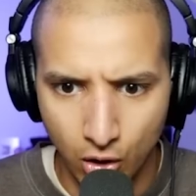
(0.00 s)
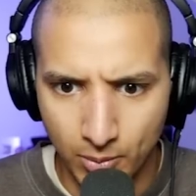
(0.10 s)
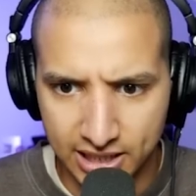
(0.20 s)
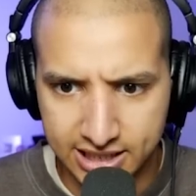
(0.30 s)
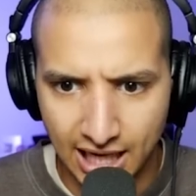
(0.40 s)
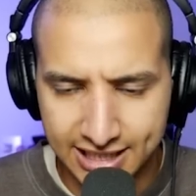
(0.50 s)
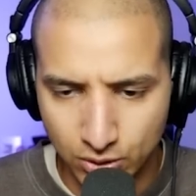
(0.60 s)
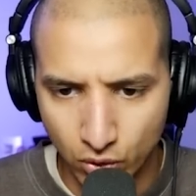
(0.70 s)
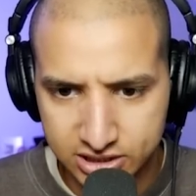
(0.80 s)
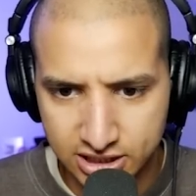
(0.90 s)
my gosh, it
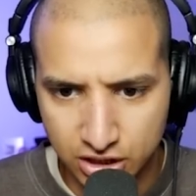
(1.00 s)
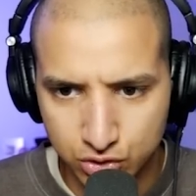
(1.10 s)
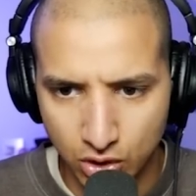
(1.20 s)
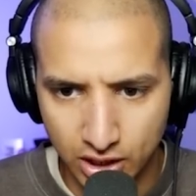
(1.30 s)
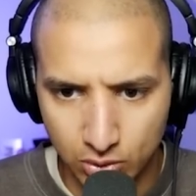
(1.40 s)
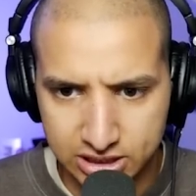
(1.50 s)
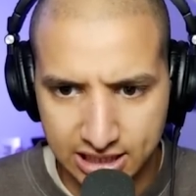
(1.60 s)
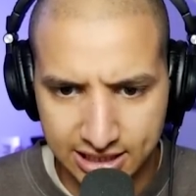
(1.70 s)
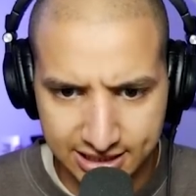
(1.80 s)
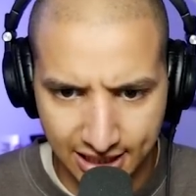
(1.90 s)
wasn't the drone that was
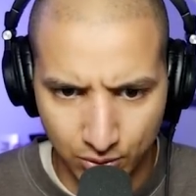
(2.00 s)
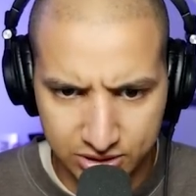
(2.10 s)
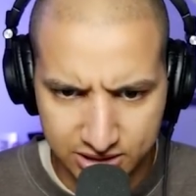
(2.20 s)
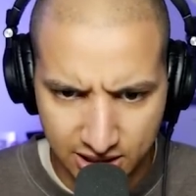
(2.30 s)
glitching. It was